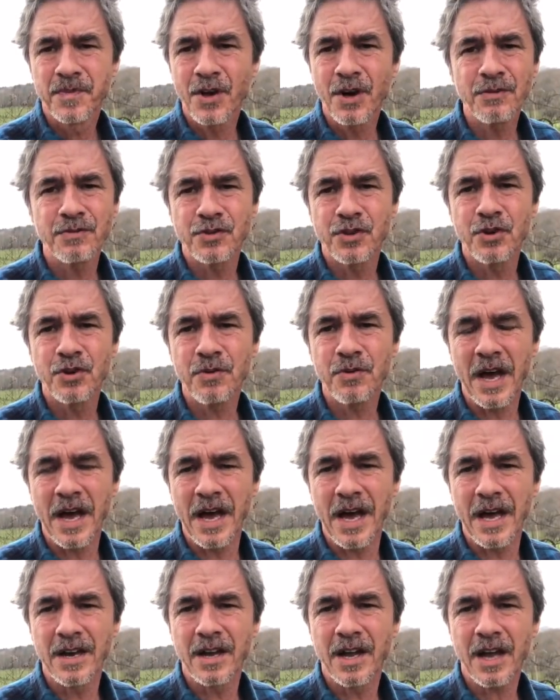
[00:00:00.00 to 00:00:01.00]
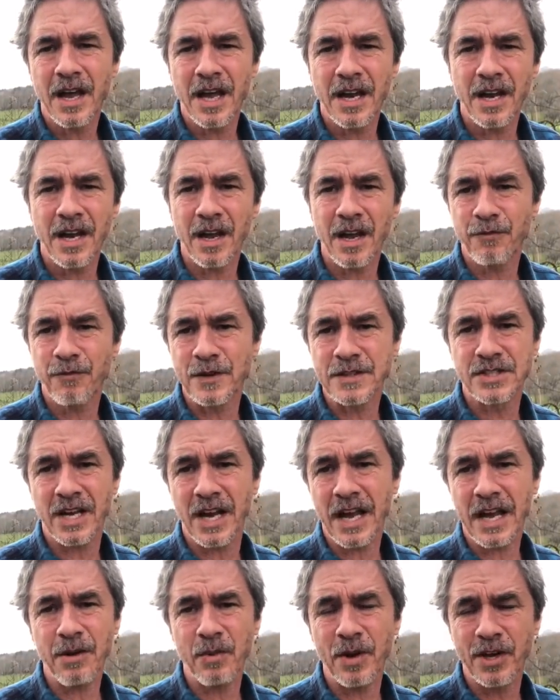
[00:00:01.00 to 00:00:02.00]
Don't do that. And if it's
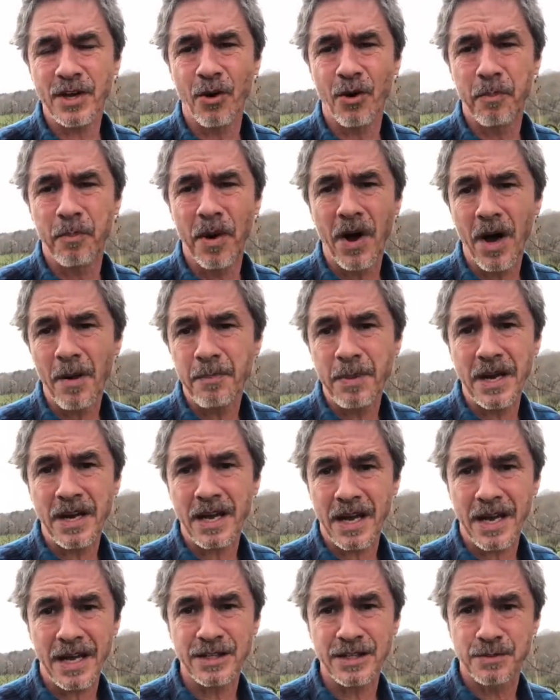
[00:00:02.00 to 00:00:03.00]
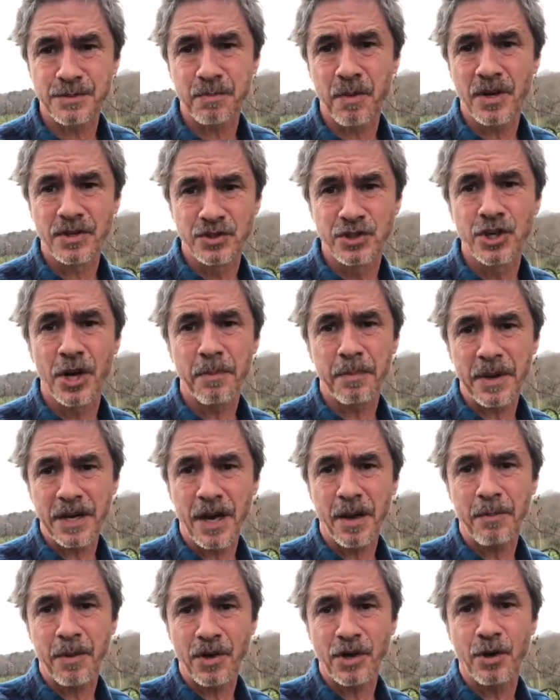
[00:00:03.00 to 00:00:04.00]
an 8-week-old puppy and it's jumping
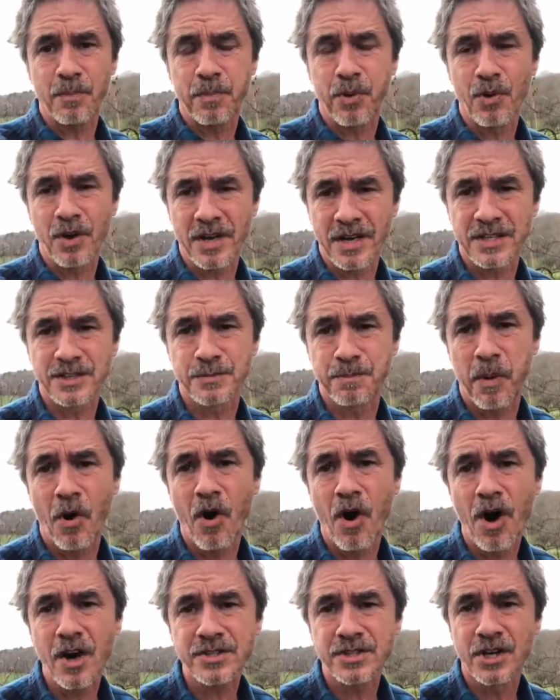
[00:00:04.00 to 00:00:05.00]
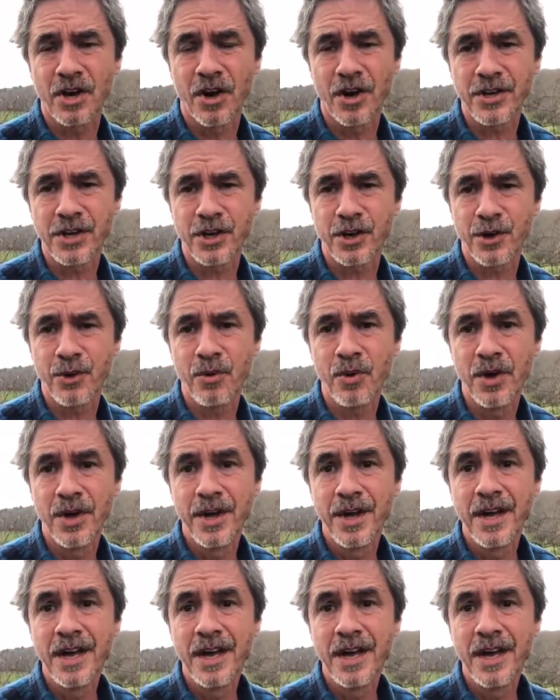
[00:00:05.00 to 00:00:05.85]
up on you, putting its paws on you,